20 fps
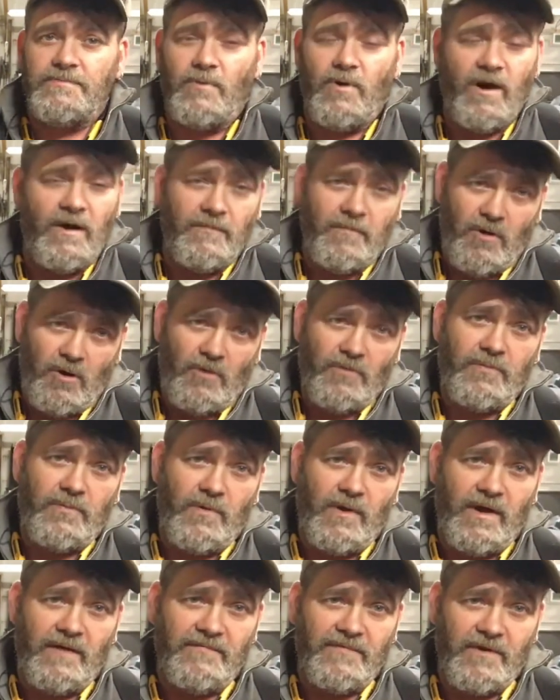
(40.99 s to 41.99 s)
We'll have both.
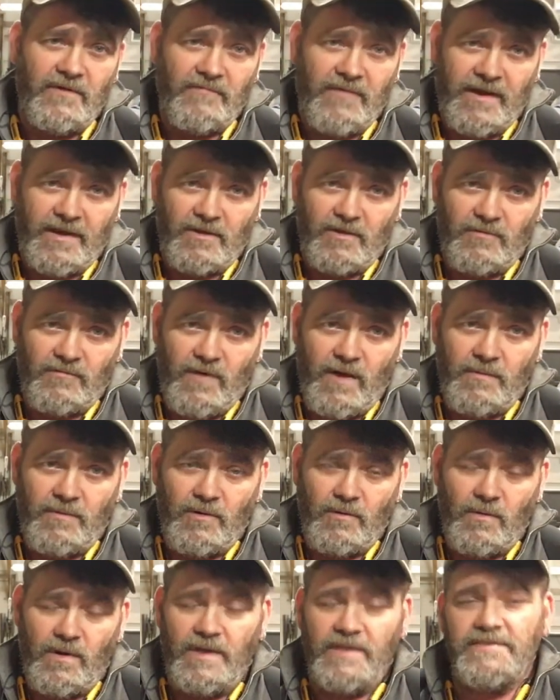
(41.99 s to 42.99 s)
We'll have the regular
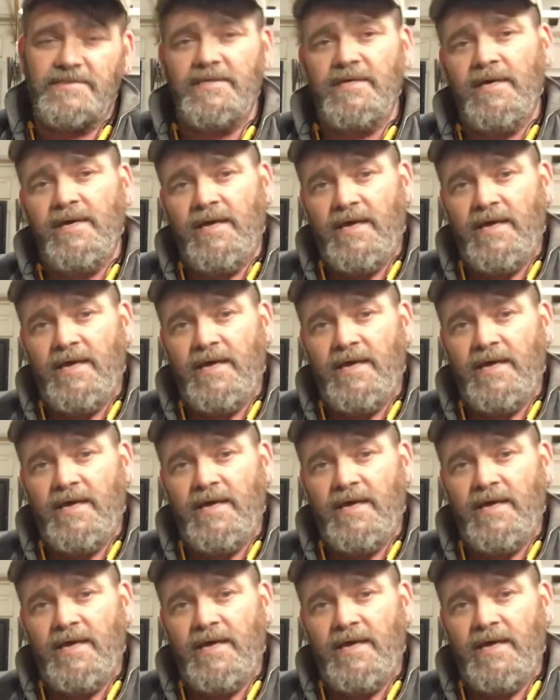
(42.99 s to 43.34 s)
rubber ones